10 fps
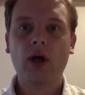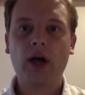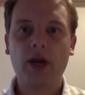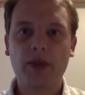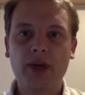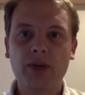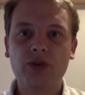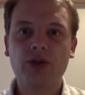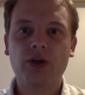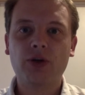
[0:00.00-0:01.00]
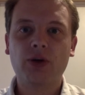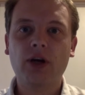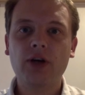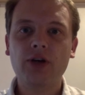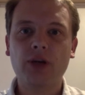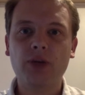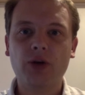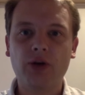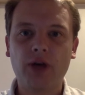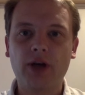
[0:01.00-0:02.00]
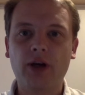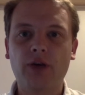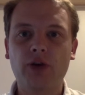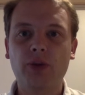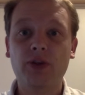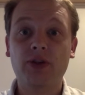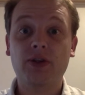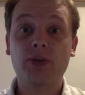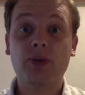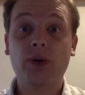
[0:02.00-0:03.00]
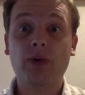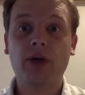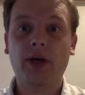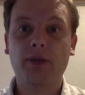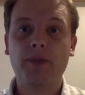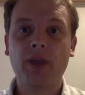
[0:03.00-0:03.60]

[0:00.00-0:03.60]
Hi, my name is Joshua Large, and I'm the creator of the Mississippi Bubble Game.